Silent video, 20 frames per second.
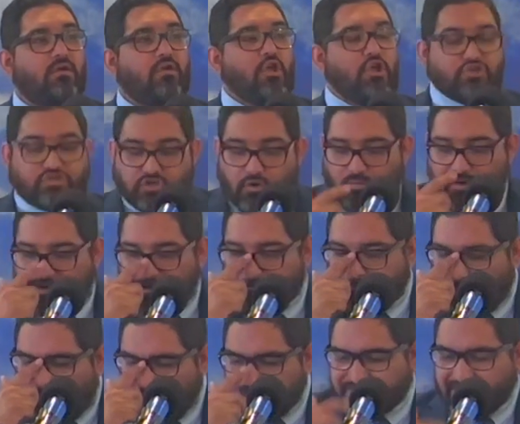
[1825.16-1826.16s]
So when a
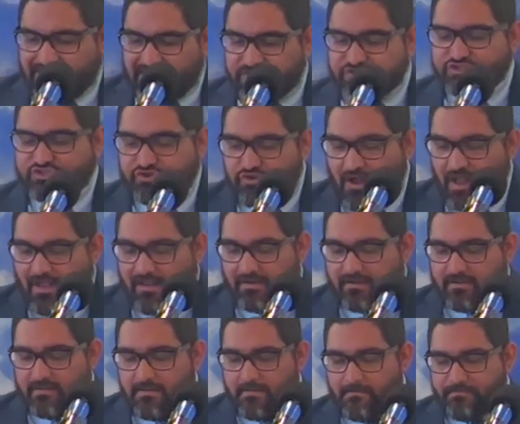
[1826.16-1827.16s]
person is drunk,
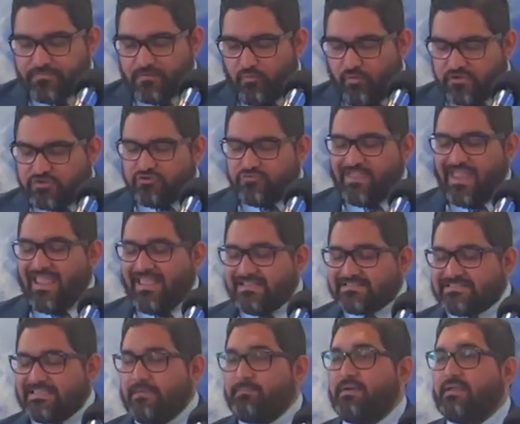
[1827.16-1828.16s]
what do they
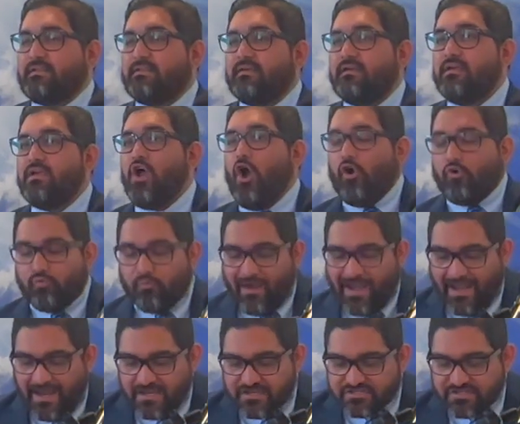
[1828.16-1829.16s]
exhibit? A
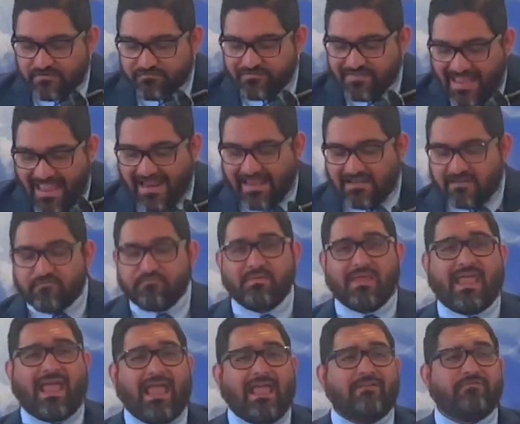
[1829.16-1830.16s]
range of negative
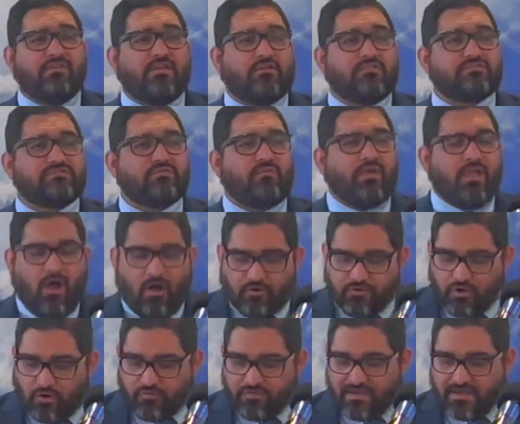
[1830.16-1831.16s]
behaviors. We all
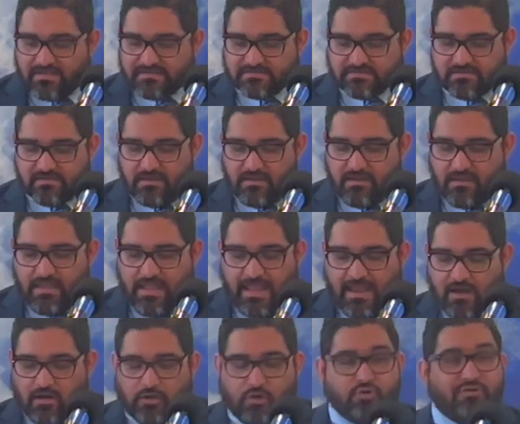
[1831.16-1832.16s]
know this,
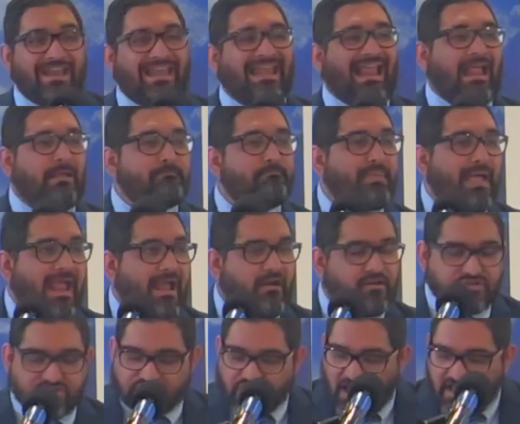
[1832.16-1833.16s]
including
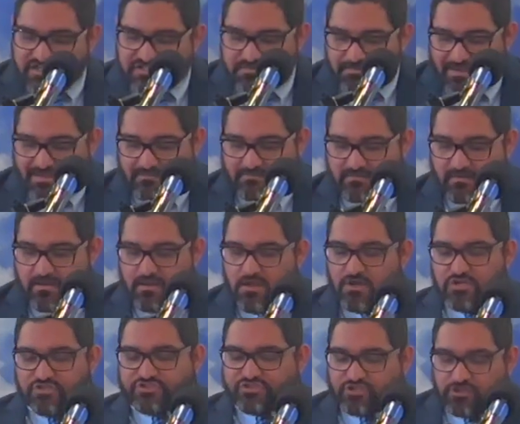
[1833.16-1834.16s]
impaired judgment,
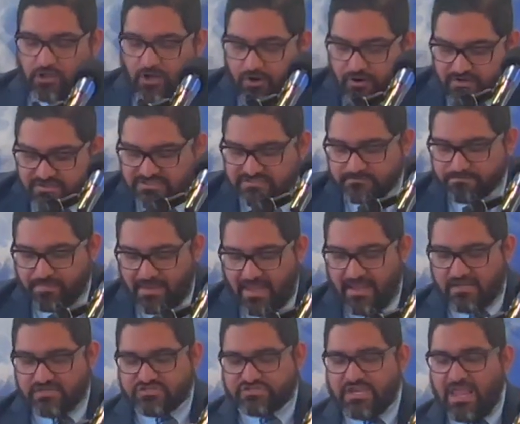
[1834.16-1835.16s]
slurred
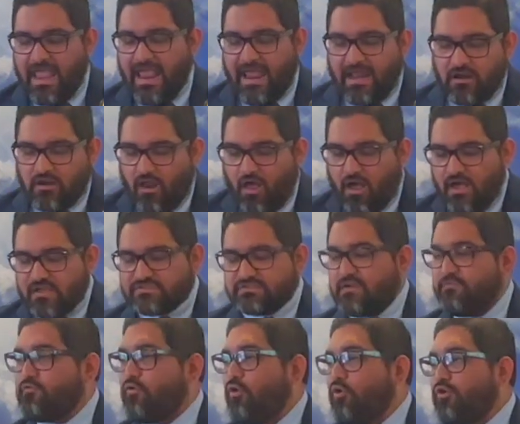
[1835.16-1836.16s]
speech, and loss
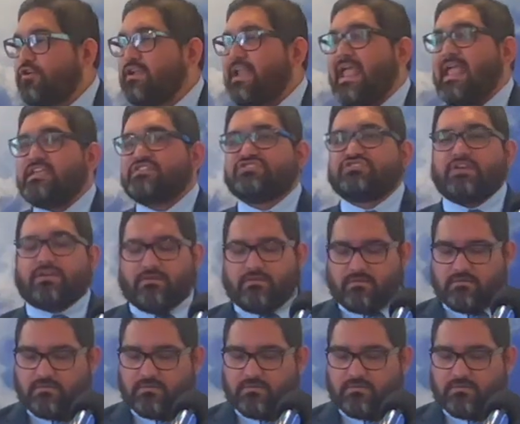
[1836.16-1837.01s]
of coordination.